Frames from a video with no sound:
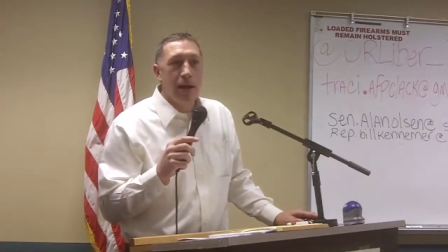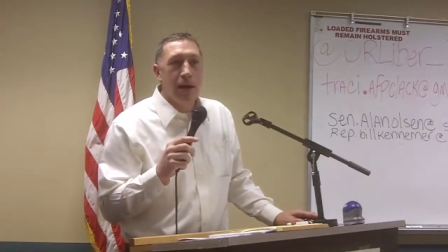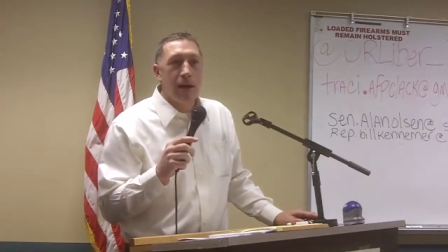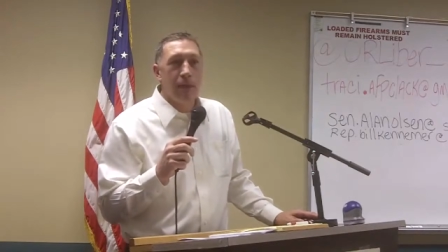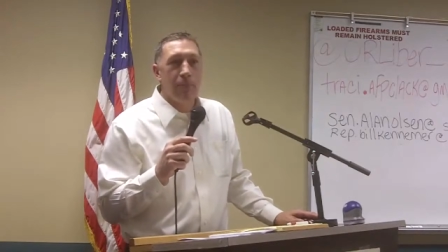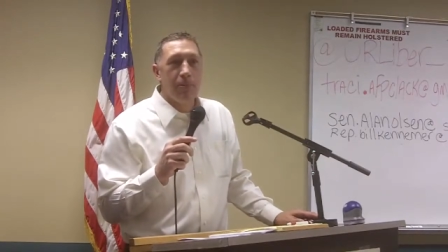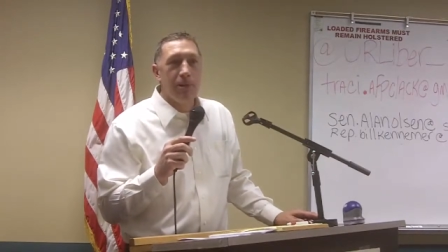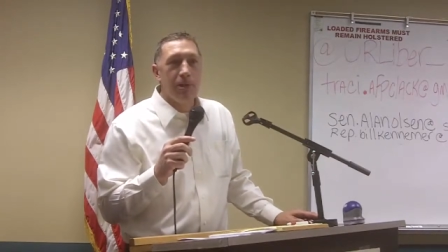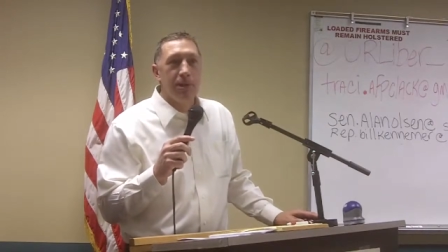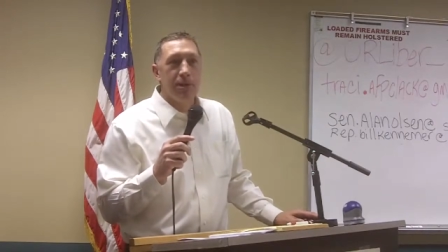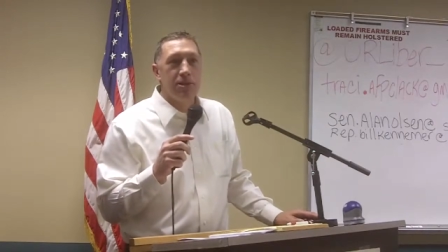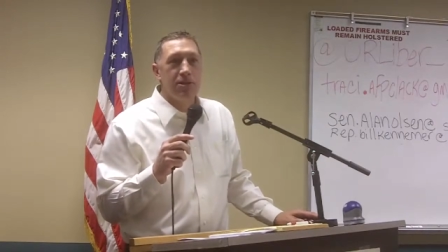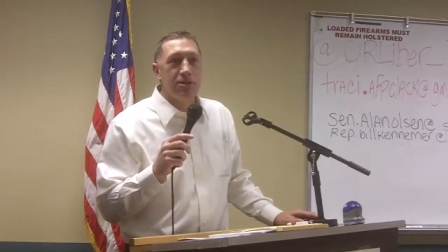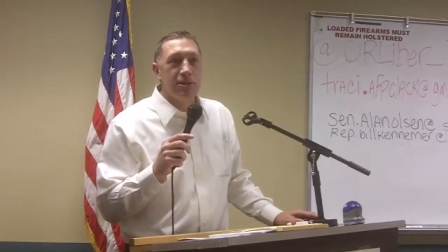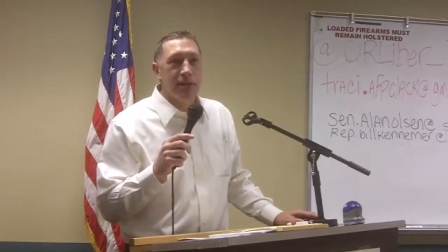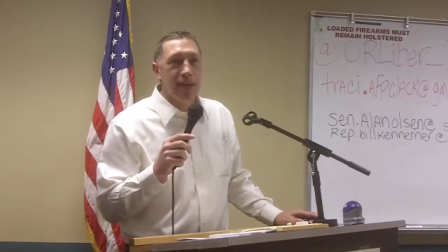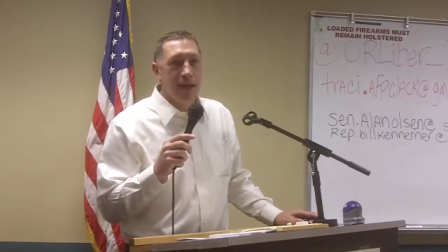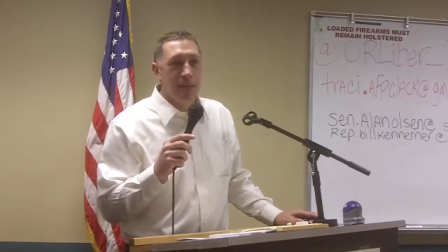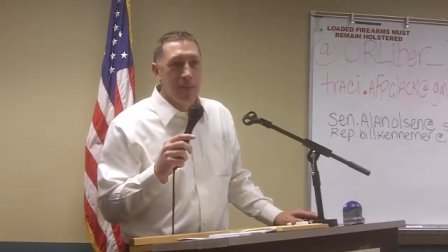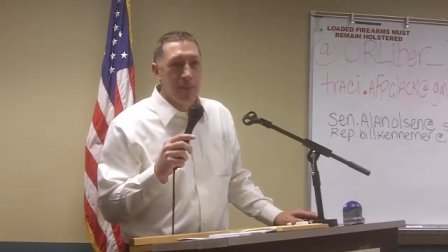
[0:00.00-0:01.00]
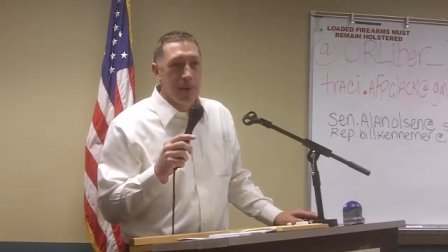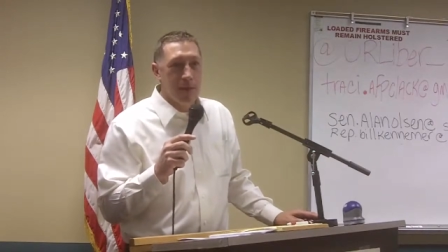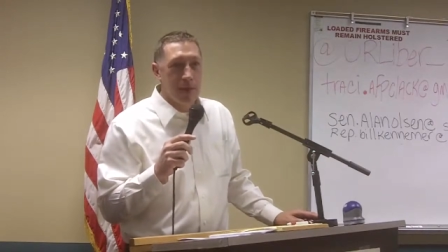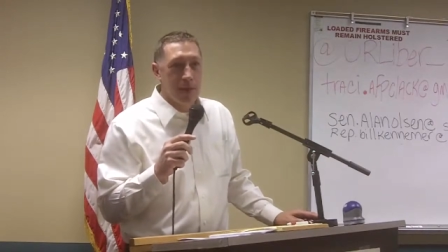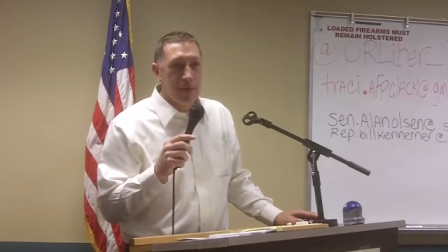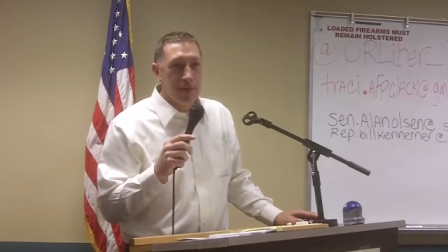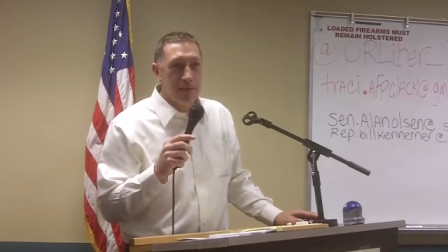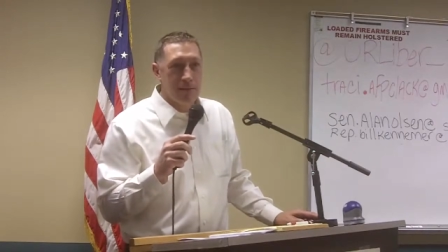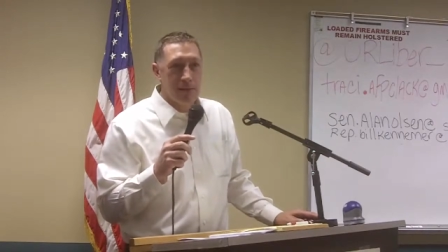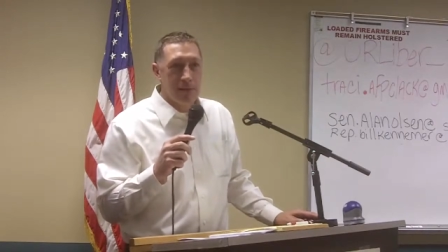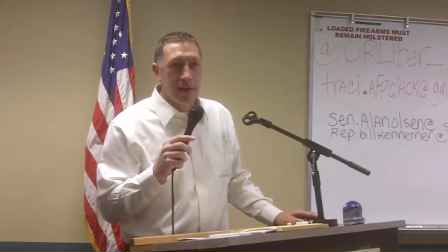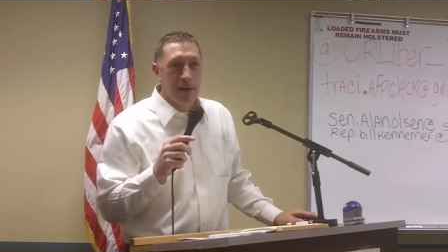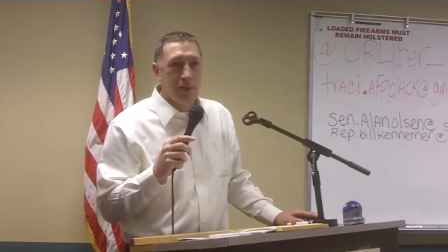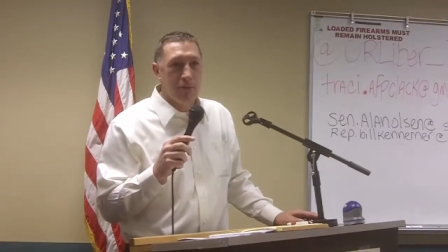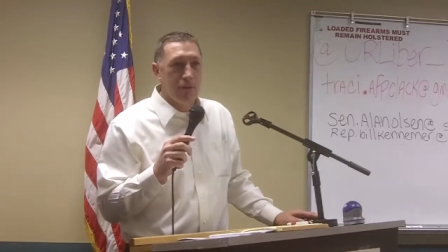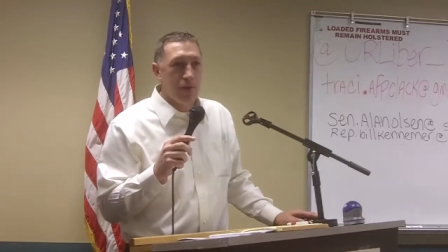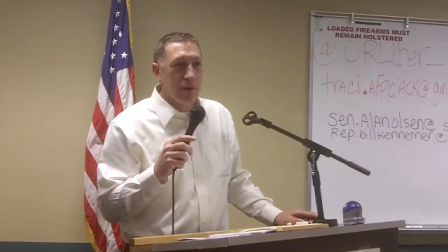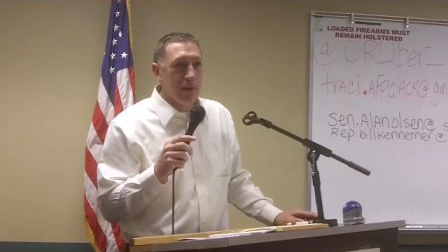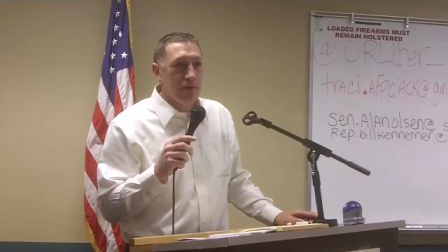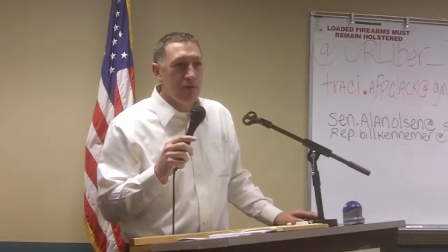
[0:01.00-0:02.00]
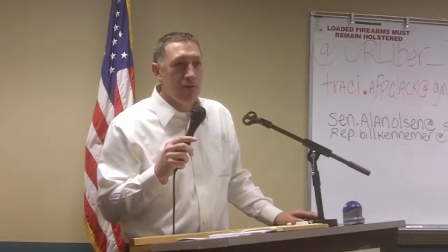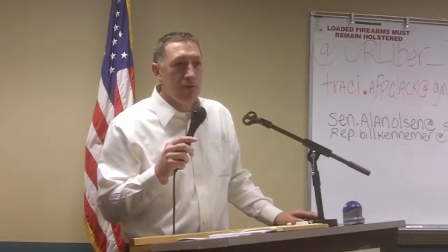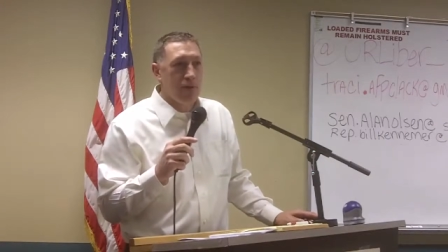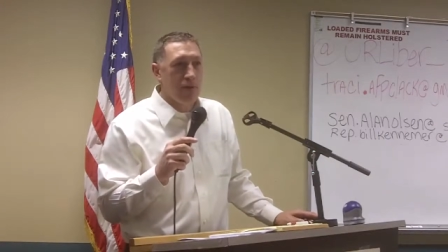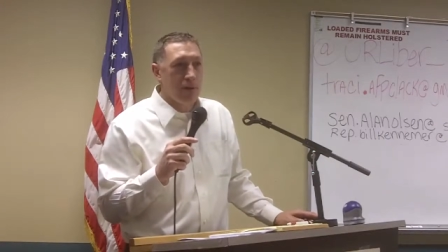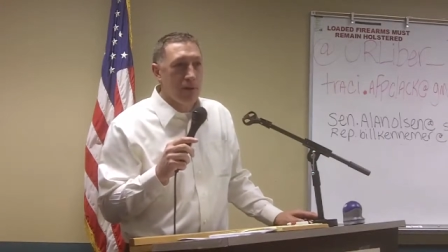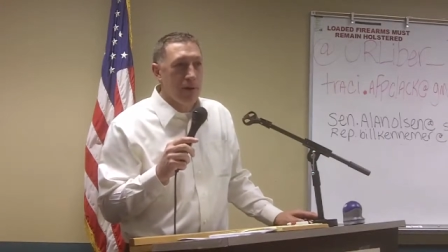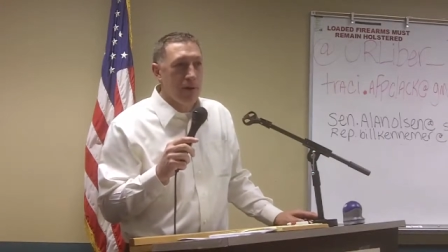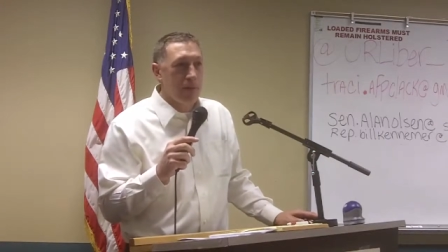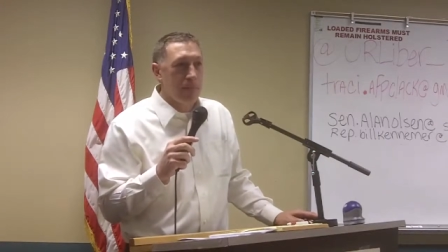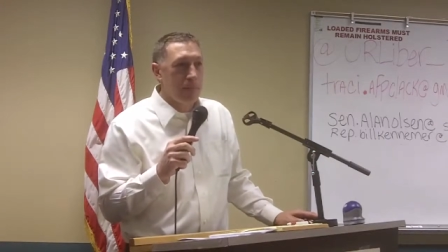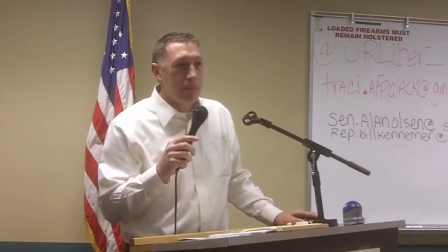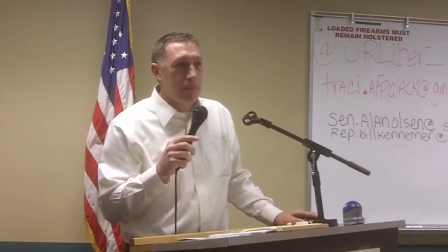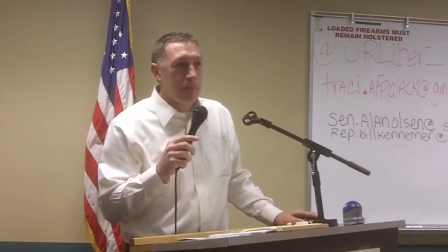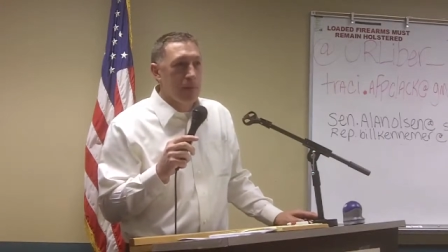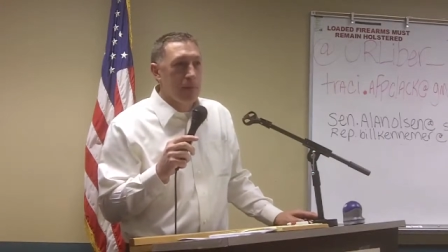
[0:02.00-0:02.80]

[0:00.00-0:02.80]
a political campaign, like running for,